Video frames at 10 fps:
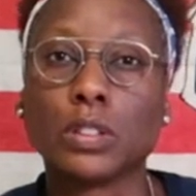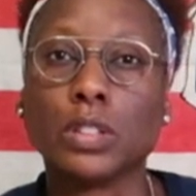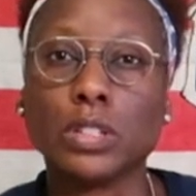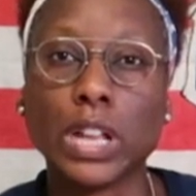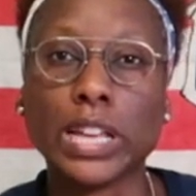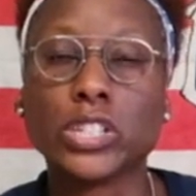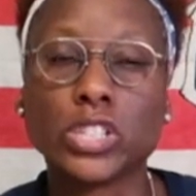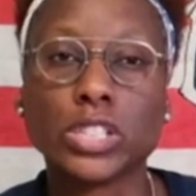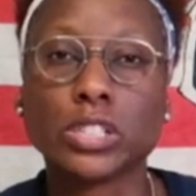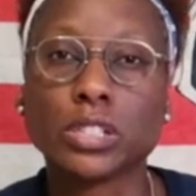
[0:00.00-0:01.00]
the
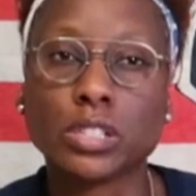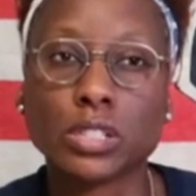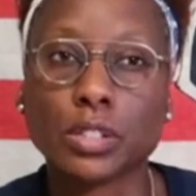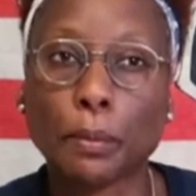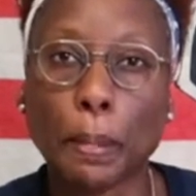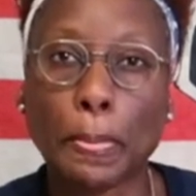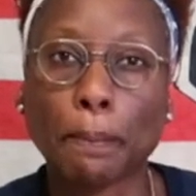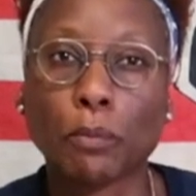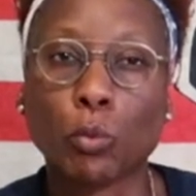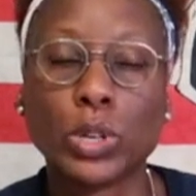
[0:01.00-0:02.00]
nations
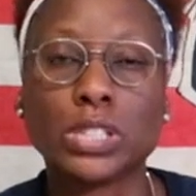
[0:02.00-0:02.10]
we